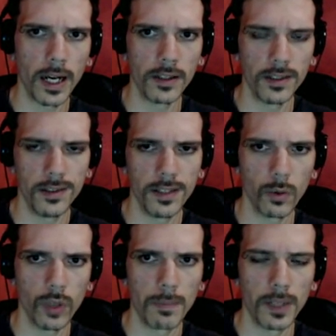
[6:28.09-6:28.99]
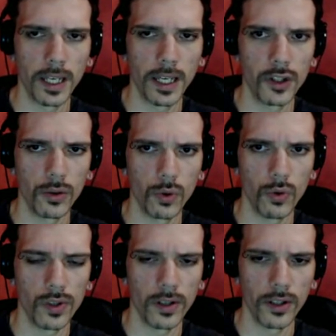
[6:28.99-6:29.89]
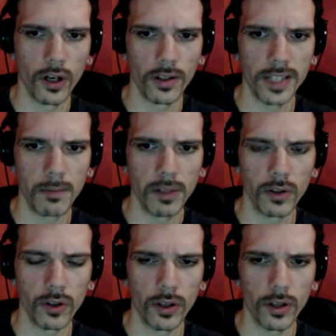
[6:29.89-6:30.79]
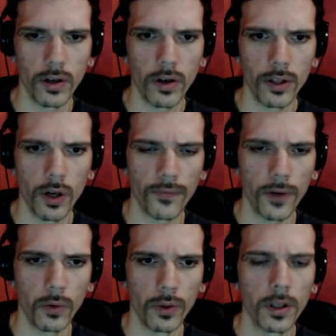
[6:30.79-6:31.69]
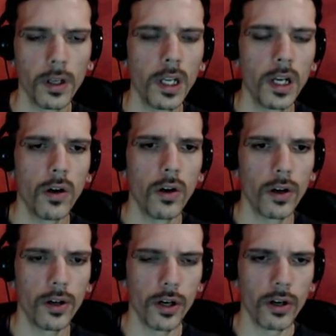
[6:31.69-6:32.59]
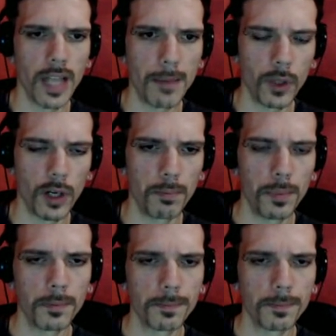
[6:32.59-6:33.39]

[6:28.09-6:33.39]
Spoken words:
This is a good application to use on your tablet or on your phone or on your laptop